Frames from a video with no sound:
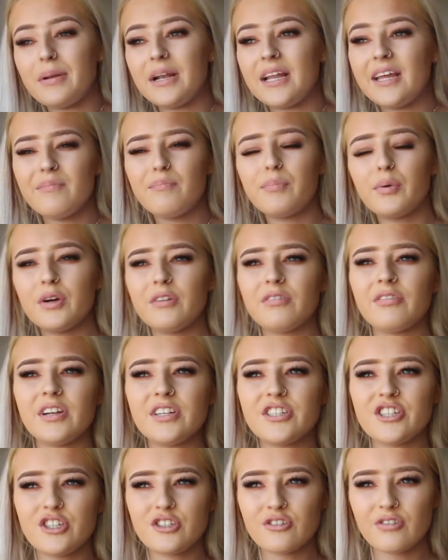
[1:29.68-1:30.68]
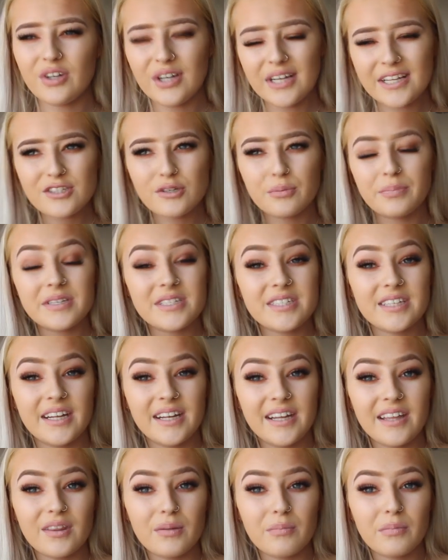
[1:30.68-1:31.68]
believe boyfriend jeans are a little bit
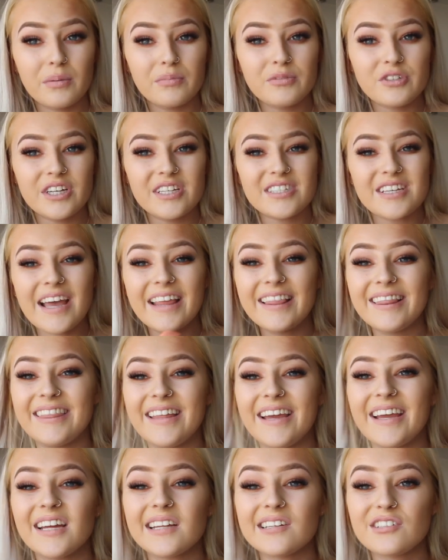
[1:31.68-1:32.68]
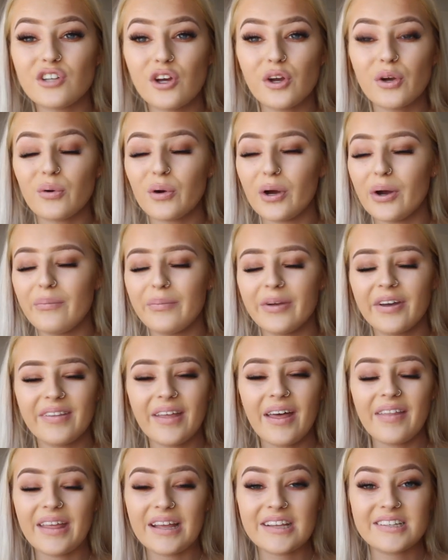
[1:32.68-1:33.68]
skinnier than mom jeans, I think. Don't quote me on
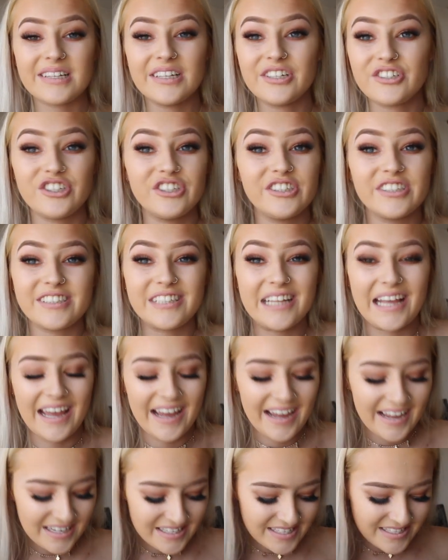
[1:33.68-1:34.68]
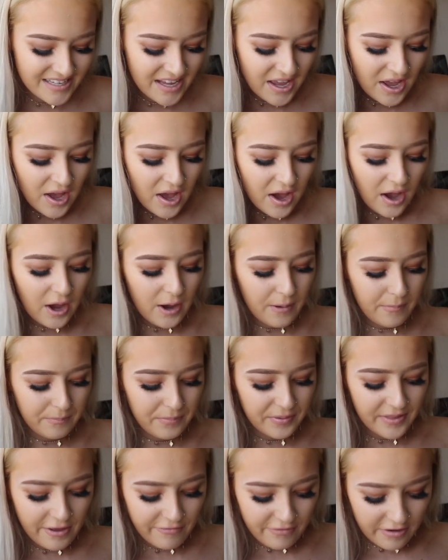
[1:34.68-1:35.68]
that, that's literally just a guess.
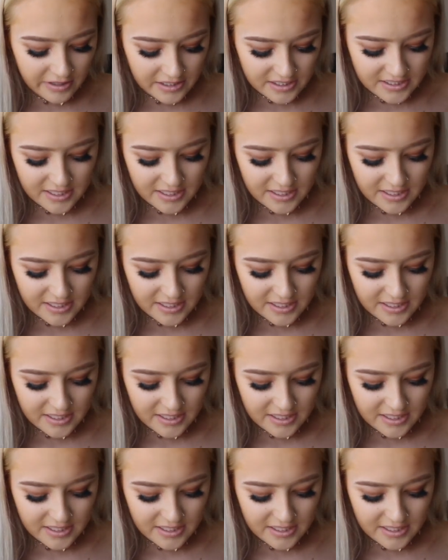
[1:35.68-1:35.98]
But they're very